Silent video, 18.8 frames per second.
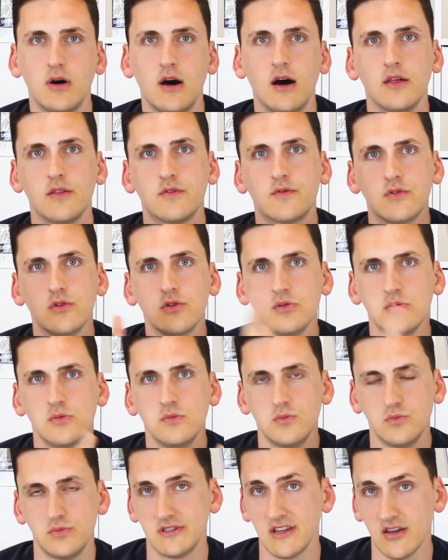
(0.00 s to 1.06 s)
part through
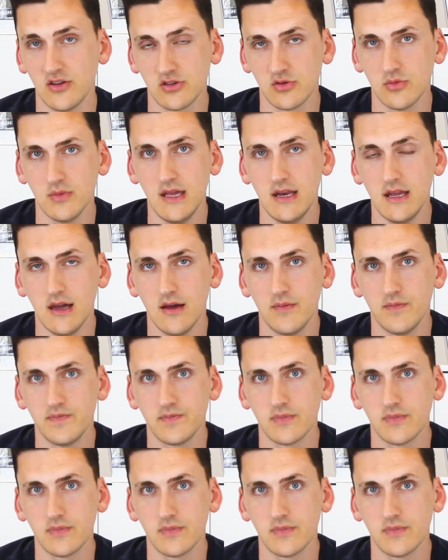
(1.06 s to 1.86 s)
social media.